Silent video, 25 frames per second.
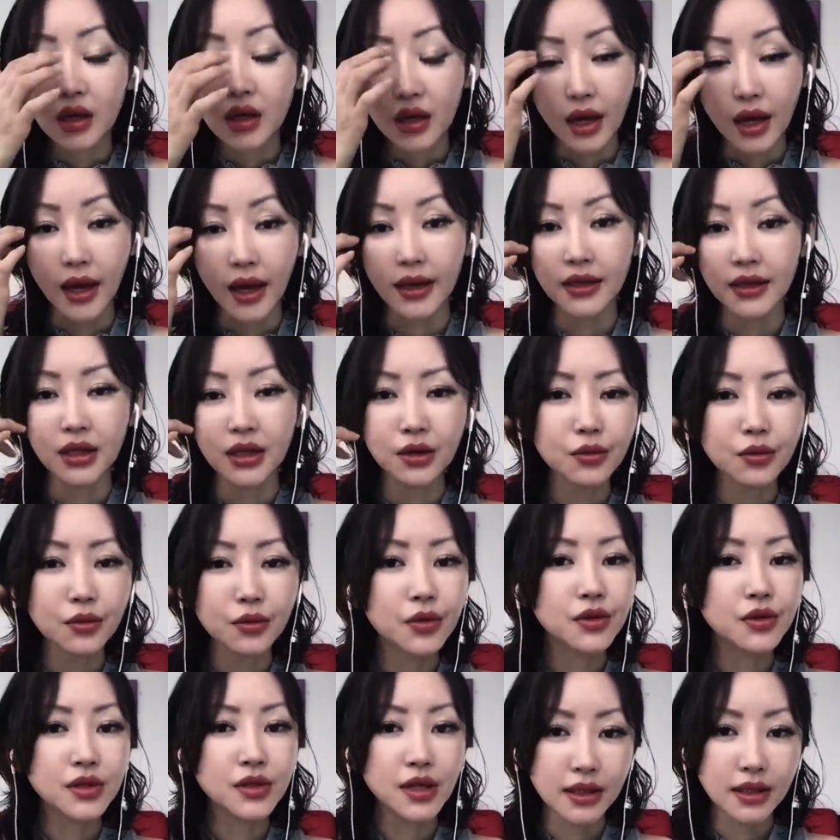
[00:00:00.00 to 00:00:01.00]
and he
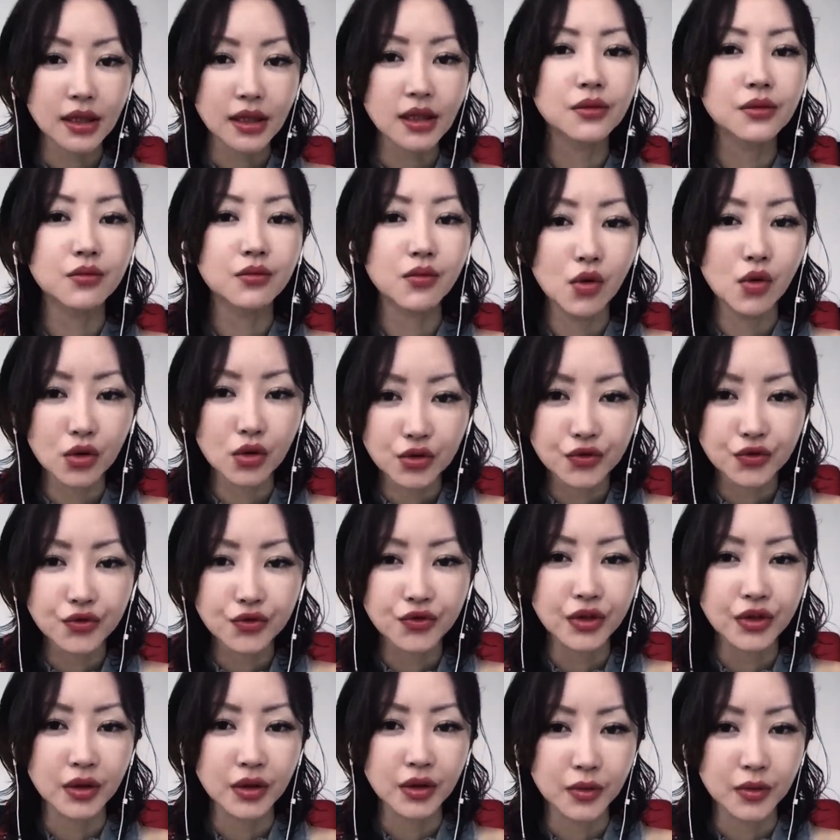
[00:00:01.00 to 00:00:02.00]
was, I think, more
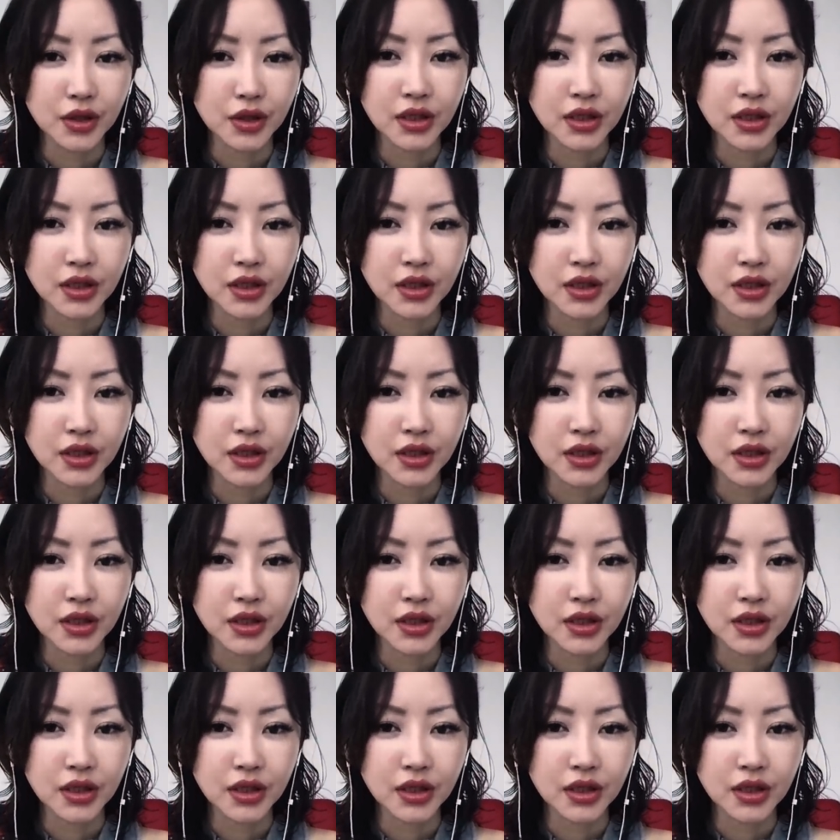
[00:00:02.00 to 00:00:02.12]
dreamer.